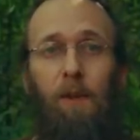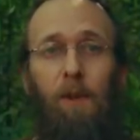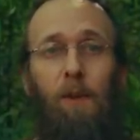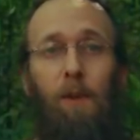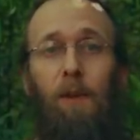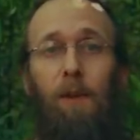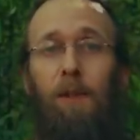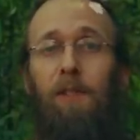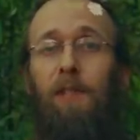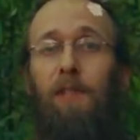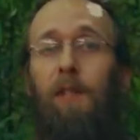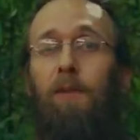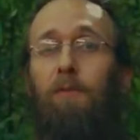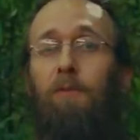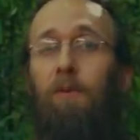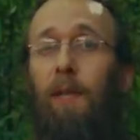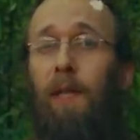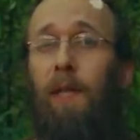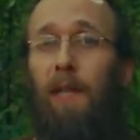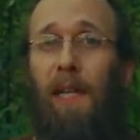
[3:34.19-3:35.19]
or self
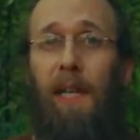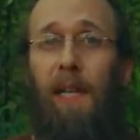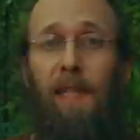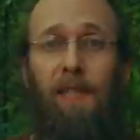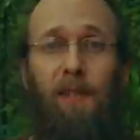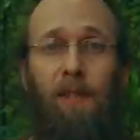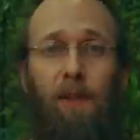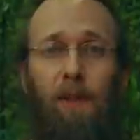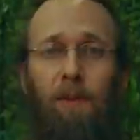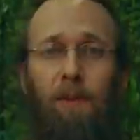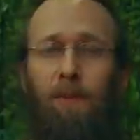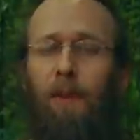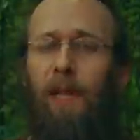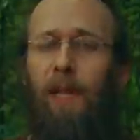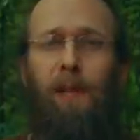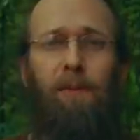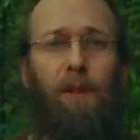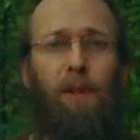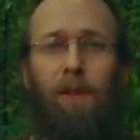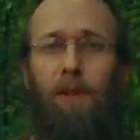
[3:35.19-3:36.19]
realized or
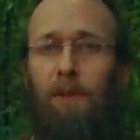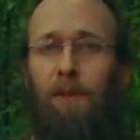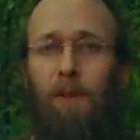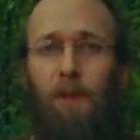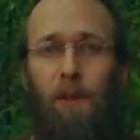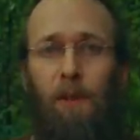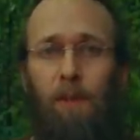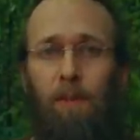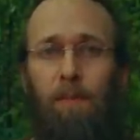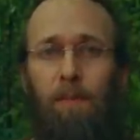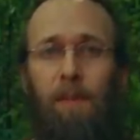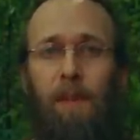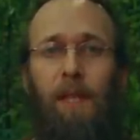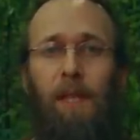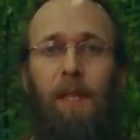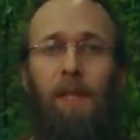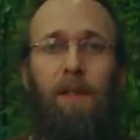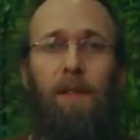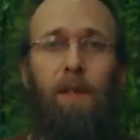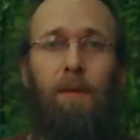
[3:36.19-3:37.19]
whatever other term
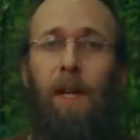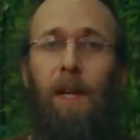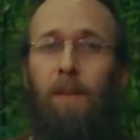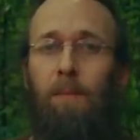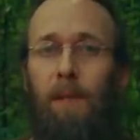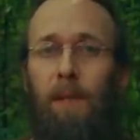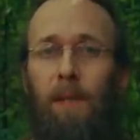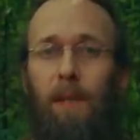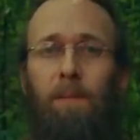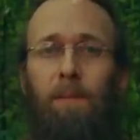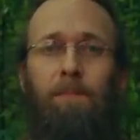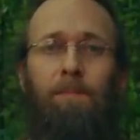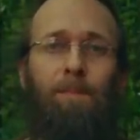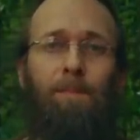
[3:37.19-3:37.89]
there might be.